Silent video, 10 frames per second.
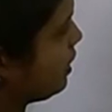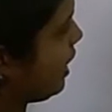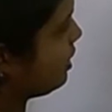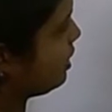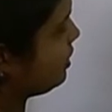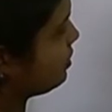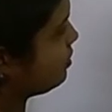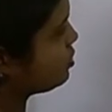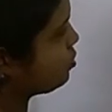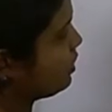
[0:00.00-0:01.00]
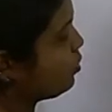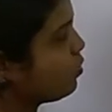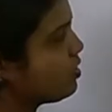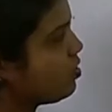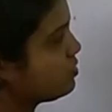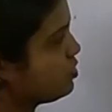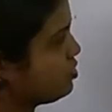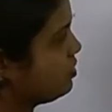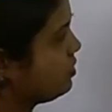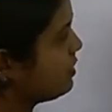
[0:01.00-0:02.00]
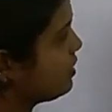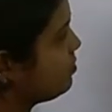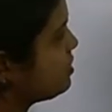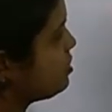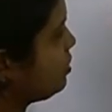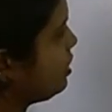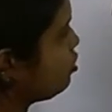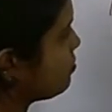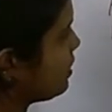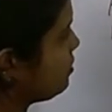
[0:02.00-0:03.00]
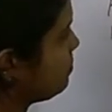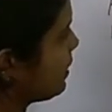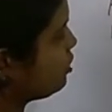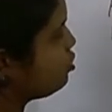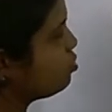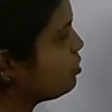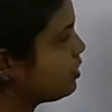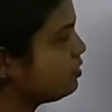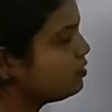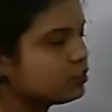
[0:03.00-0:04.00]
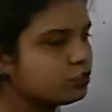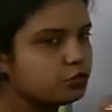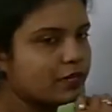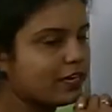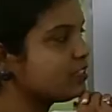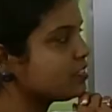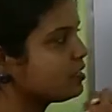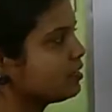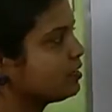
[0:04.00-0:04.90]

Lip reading: and here is only 1 oxygen. That means you need to multiply 2 here to get